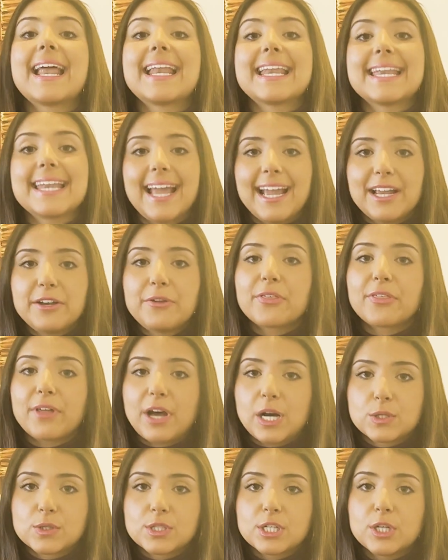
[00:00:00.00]

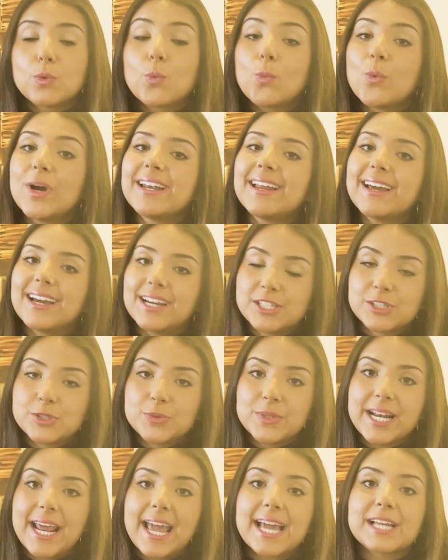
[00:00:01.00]

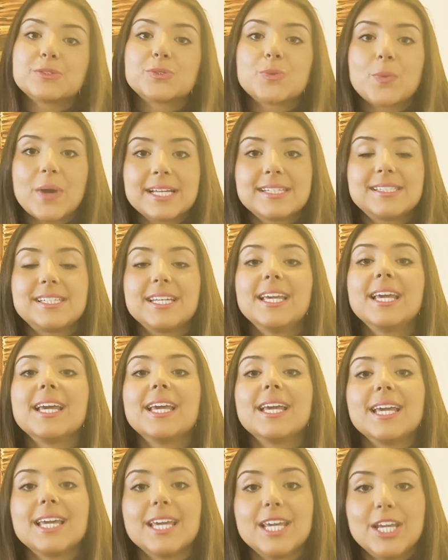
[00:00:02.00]
9,120
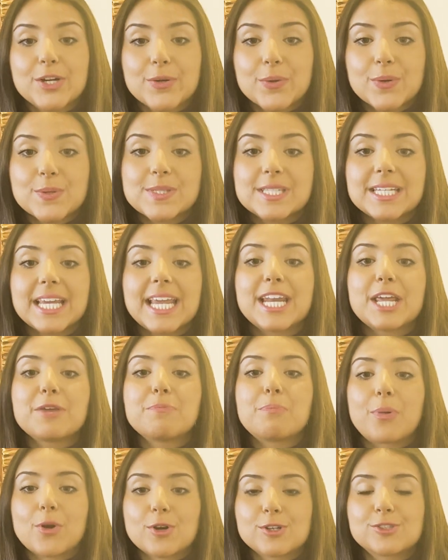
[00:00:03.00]
euros in
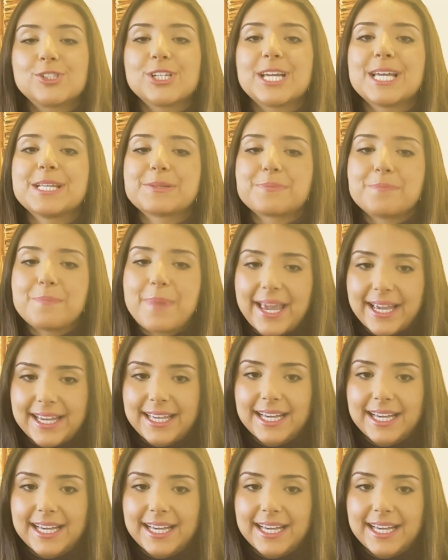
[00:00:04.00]
a Portuguese bank